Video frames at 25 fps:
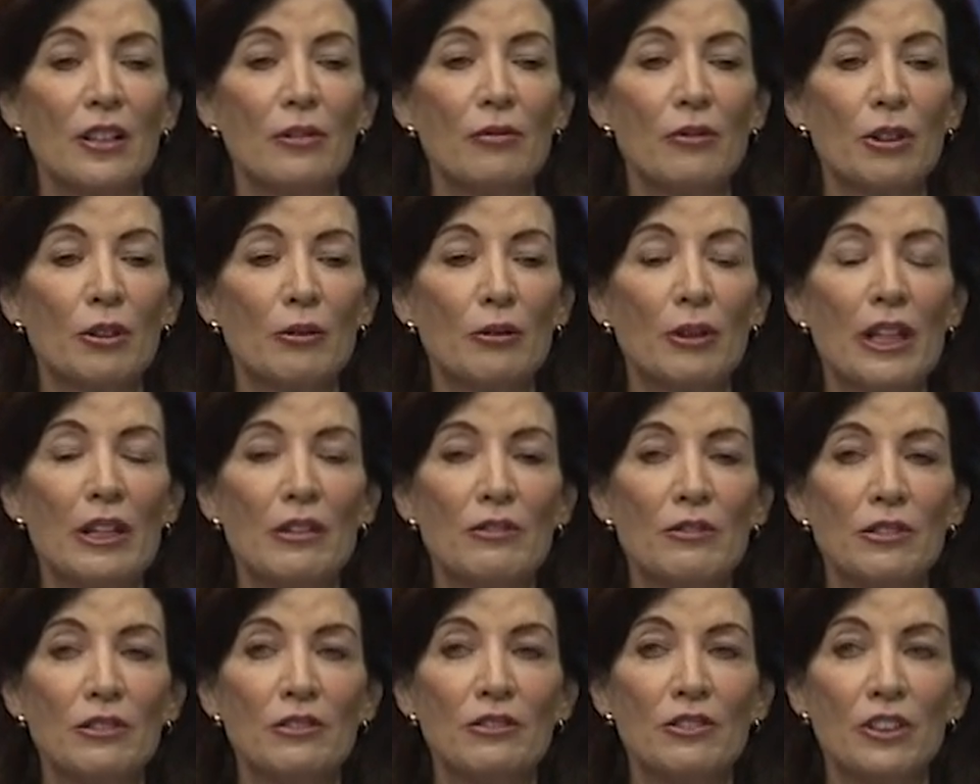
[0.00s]
we're
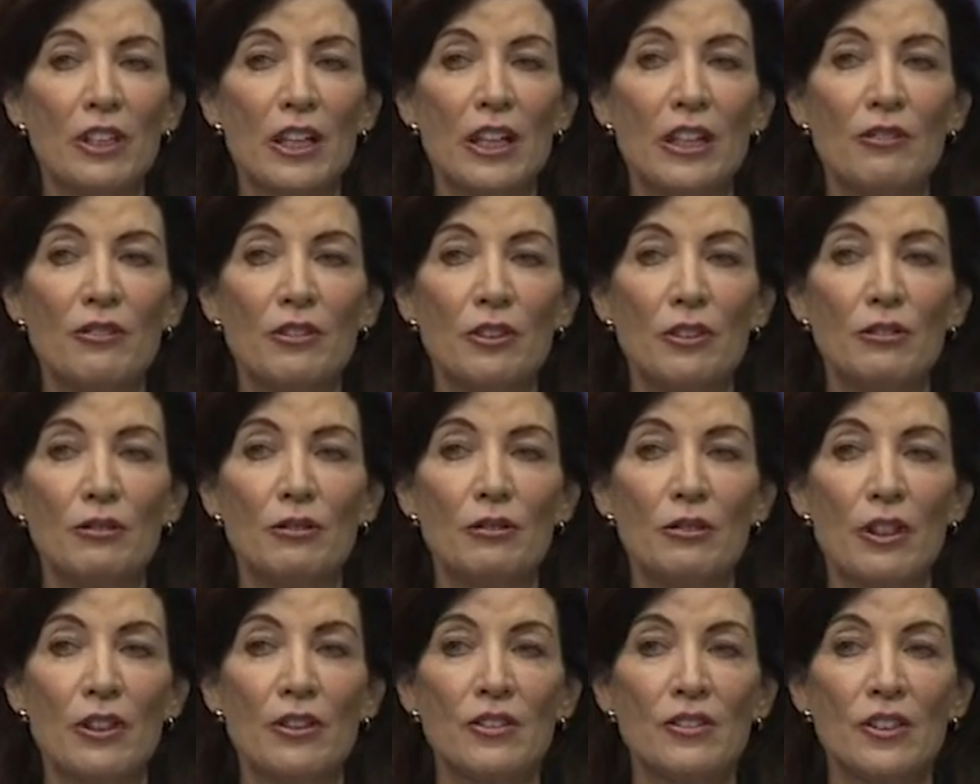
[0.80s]
grateful to have
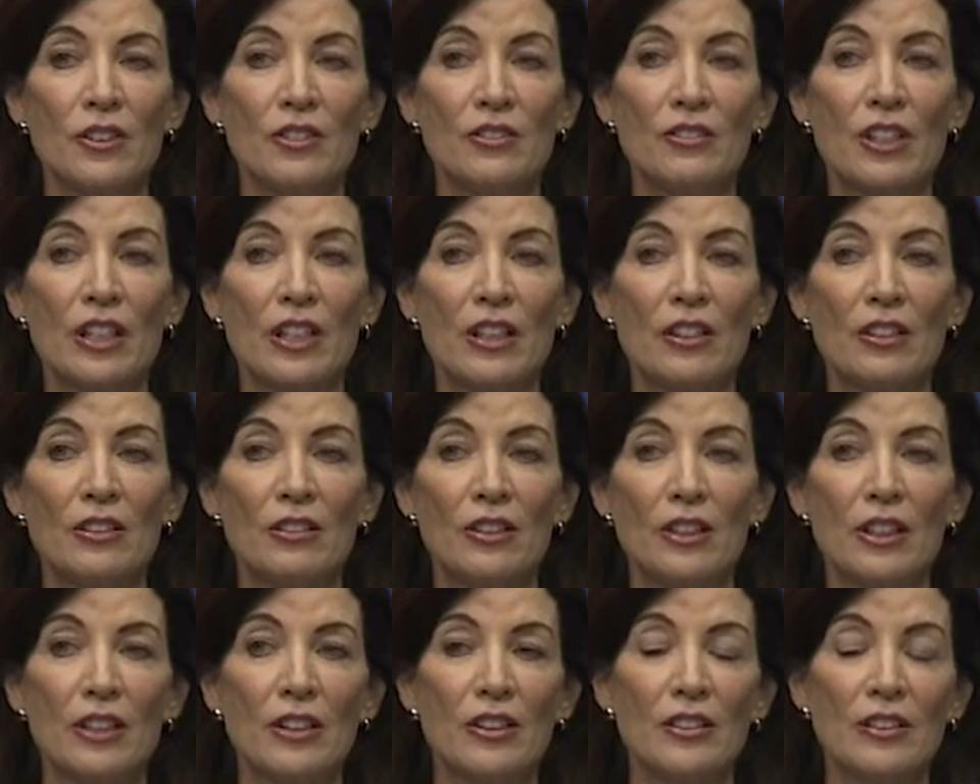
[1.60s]
you as the
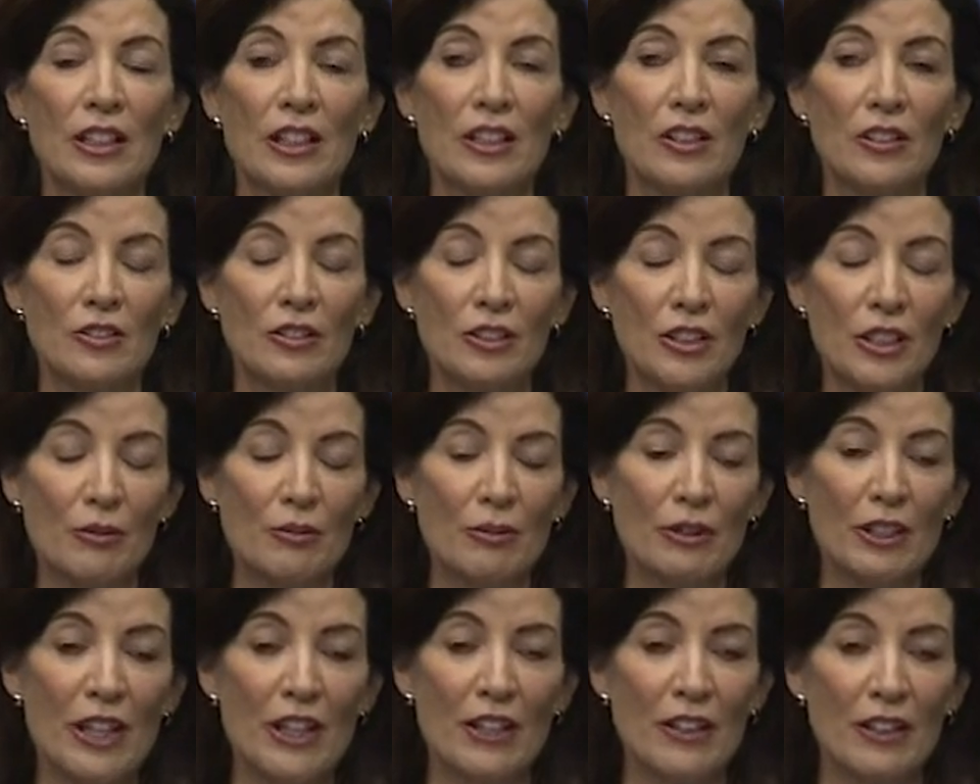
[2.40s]
Senator, Senator
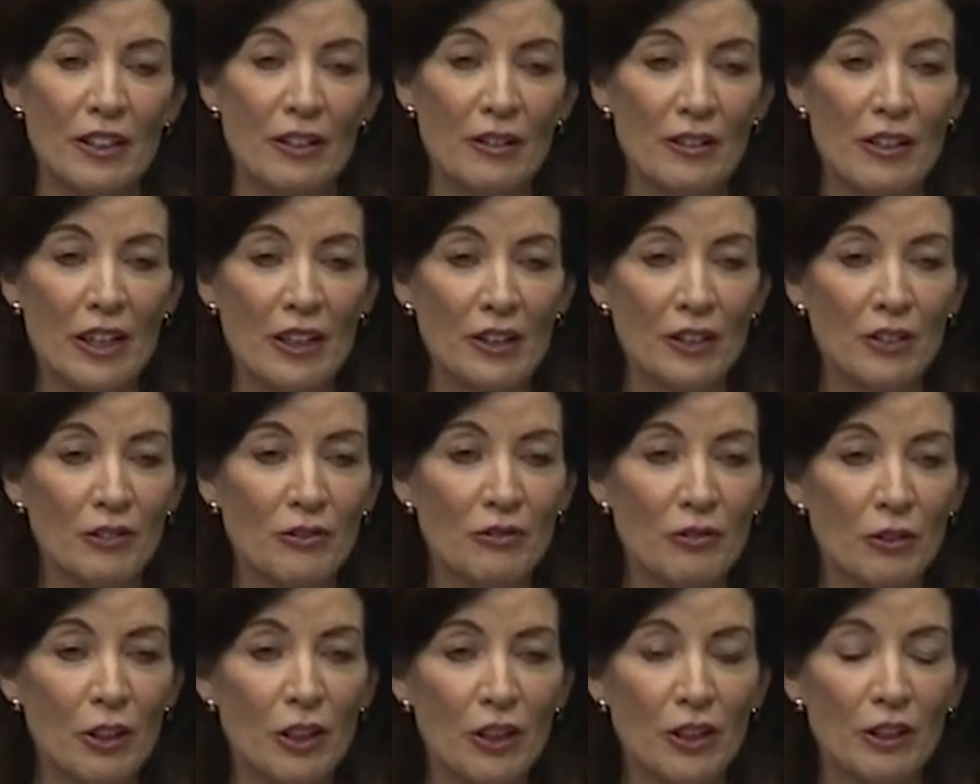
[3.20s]
Tim Kennedy. Thank you
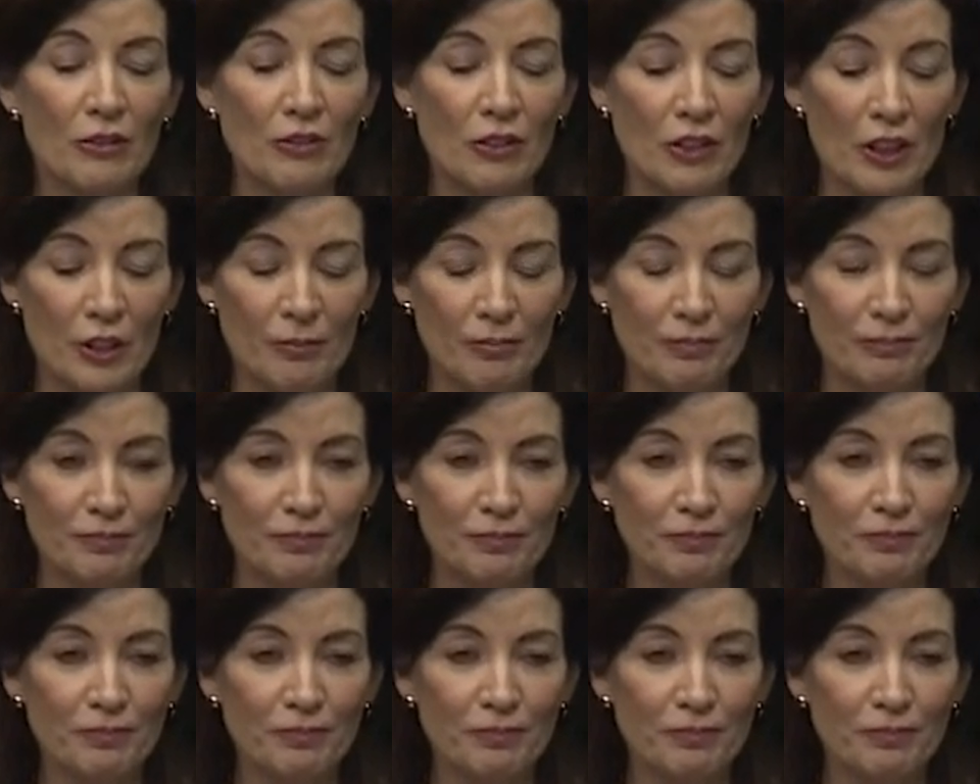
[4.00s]
for all you've done.